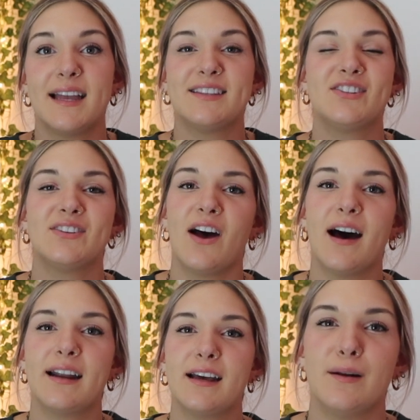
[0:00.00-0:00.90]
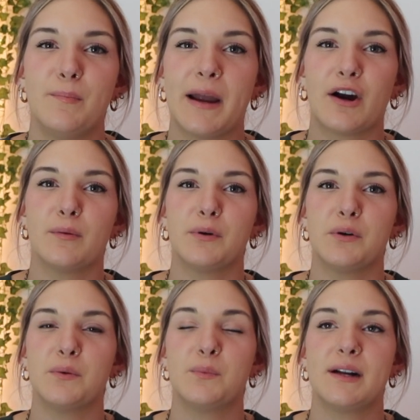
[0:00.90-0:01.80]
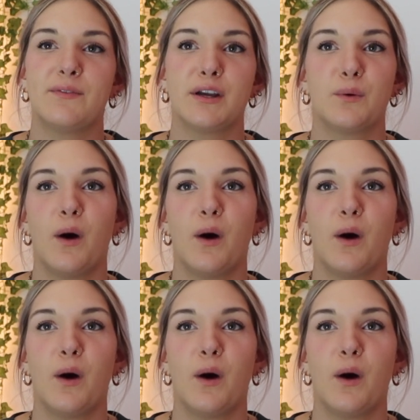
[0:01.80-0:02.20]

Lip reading: It's not unbearable whenever you're